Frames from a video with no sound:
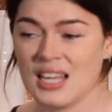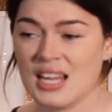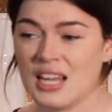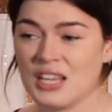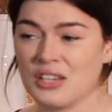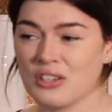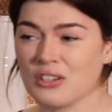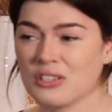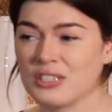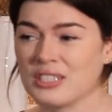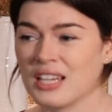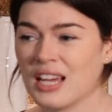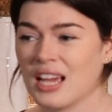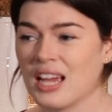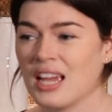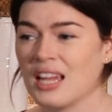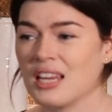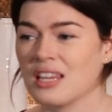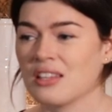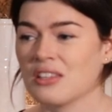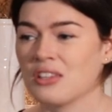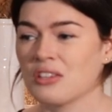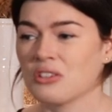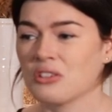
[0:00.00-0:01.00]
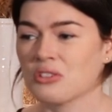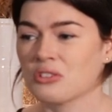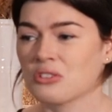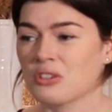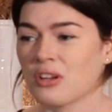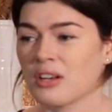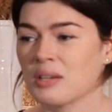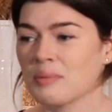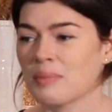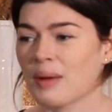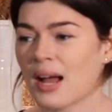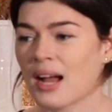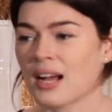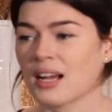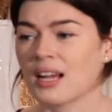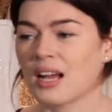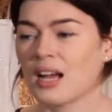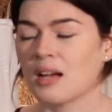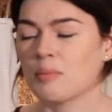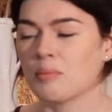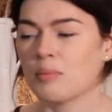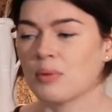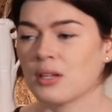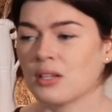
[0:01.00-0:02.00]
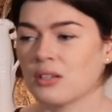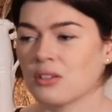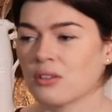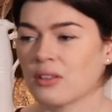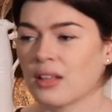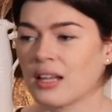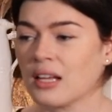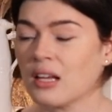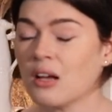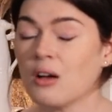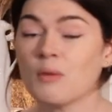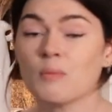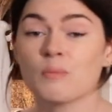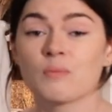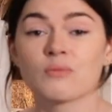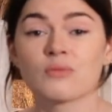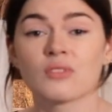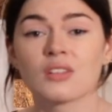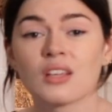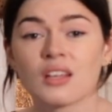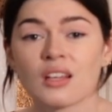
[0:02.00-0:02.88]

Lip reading: and you're done, and then you're starting to pack up, and you're like, oh,